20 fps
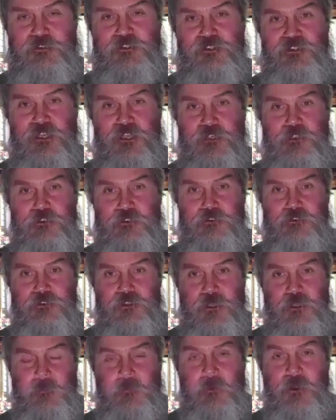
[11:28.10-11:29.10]
to wipe
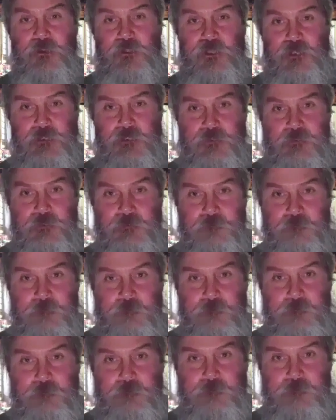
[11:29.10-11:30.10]
out the sinners
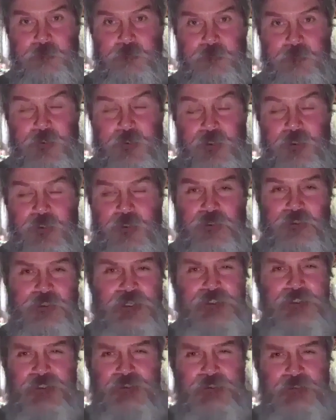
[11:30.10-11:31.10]
upon it.
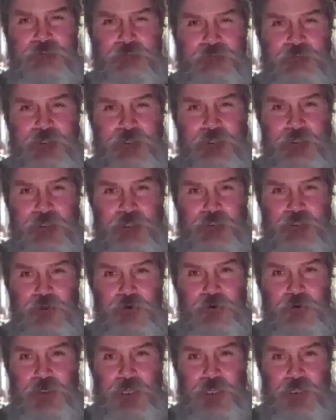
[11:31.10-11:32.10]
It
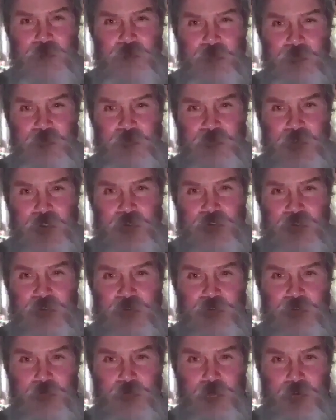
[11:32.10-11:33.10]
doesn't sound like
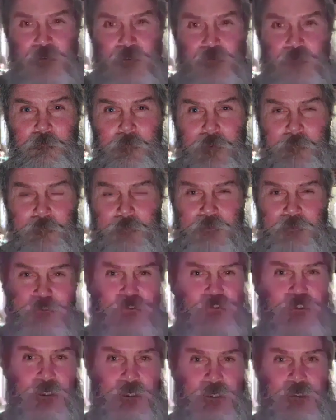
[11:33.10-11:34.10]
going out and perfecting the
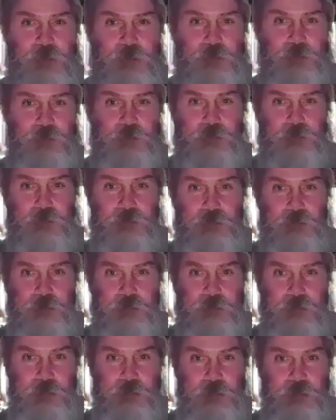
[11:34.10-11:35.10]
world by
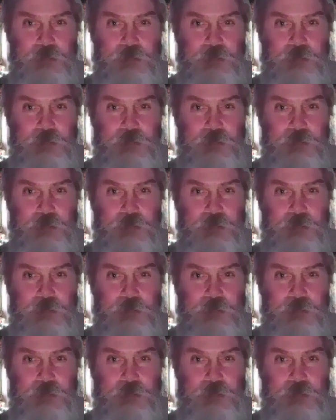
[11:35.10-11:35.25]
Moshiach.